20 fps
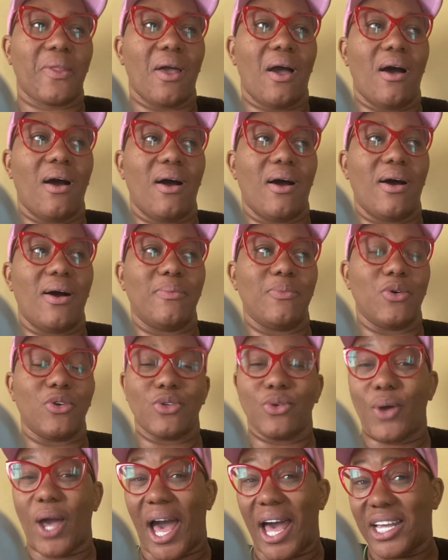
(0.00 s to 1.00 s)
um, or
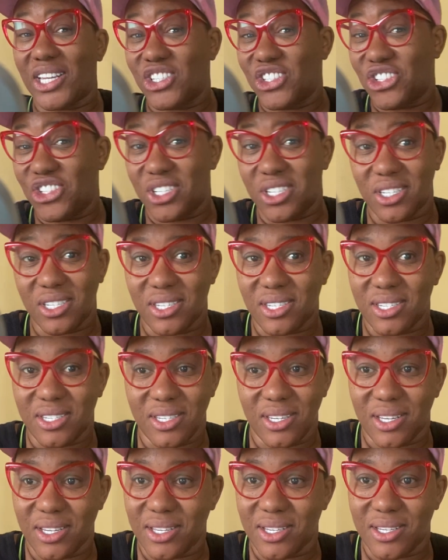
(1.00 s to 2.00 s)
you guys
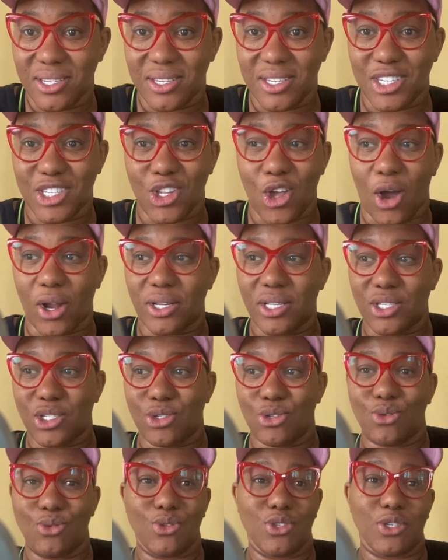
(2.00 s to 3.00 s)
just started
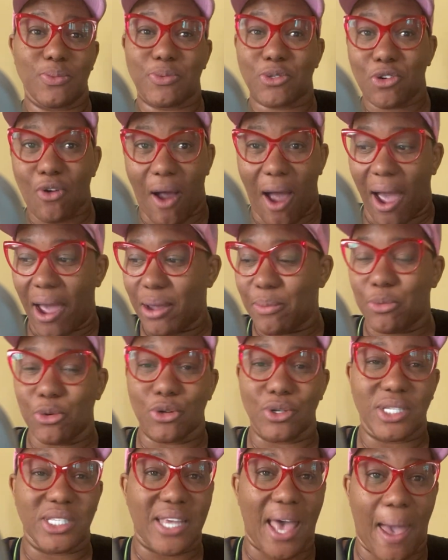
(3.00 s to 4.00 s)
to subscribe
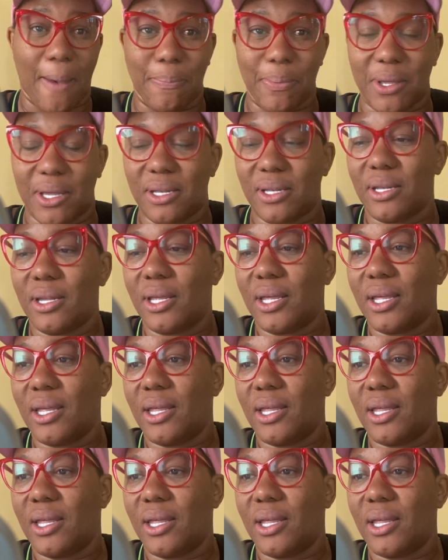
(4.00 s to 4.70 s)
or tap in,